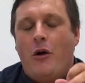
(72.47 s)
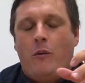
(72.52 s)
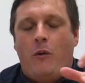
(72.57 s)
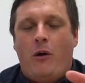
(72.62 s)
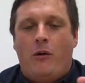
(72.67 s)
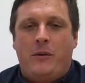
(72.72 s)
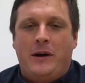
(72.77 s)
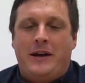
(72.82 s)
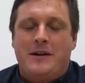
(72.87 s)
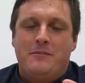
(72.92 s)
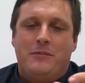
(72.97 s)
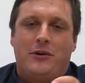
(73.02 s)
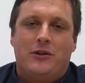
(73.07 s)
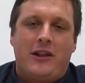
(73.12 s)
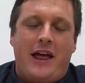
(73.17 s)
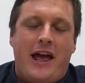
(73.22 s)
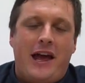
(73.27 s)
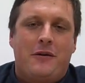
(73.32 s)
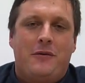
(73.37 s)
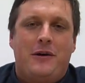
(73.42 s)
what we can
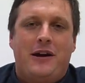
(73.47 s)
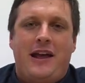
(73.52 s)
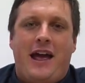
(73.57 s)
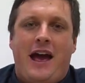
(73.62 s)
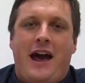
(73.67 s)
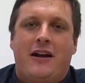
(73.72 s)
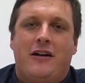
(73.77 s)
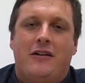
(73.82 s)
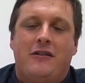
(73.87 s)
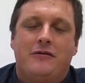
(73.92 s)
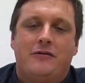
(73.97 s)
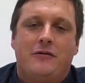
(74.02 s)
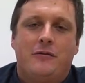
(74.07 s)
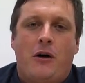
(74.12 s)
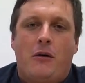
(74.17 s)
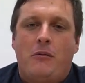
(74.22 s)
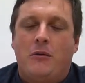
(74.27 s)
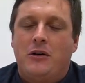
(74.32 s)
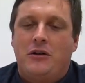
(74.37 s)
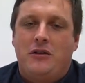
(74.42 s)
pull equity out of,
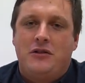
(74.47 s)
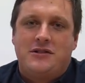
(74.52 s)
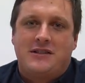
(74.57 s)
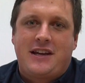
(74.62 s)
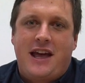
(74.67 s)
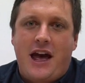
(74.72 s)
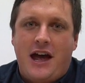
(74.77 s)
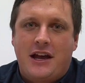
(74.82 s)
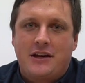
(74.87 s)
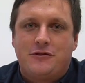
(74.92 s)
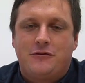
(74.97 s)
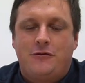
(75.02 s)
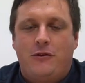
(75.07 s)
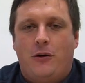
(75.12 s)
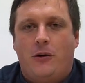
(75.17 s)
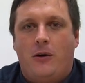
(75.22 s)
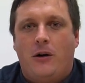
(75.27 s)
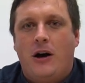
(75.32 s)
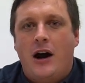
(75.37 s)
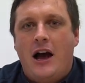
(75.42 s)
what we'll use cash
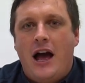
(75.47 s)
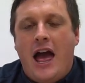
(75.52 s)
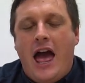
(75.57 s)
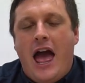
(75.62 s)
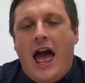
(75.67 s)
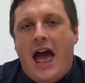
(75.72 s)
for,